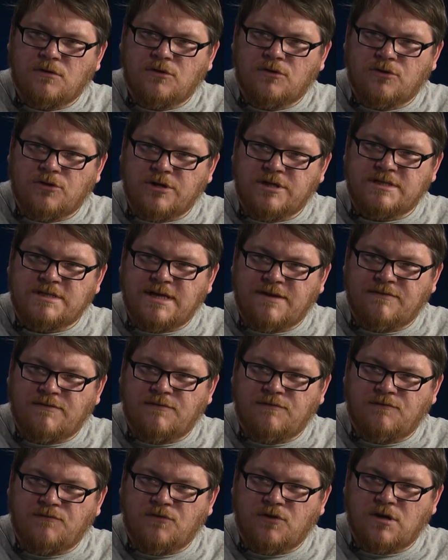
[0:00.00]

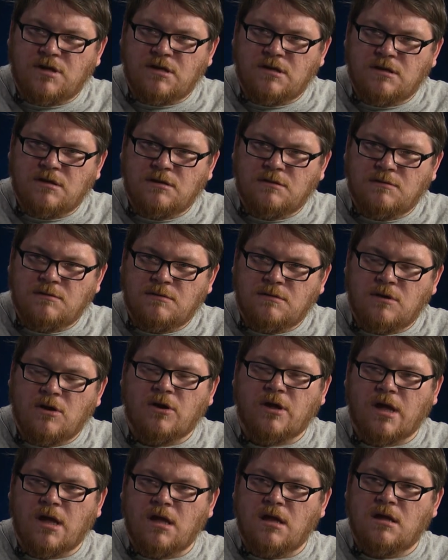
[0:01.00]
37 foot. Yeah, this
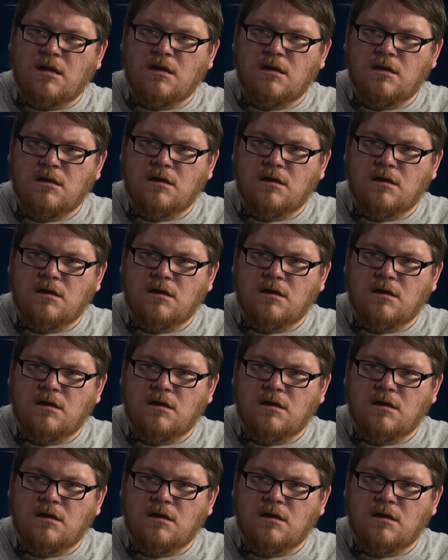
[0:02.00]
was okay. uh,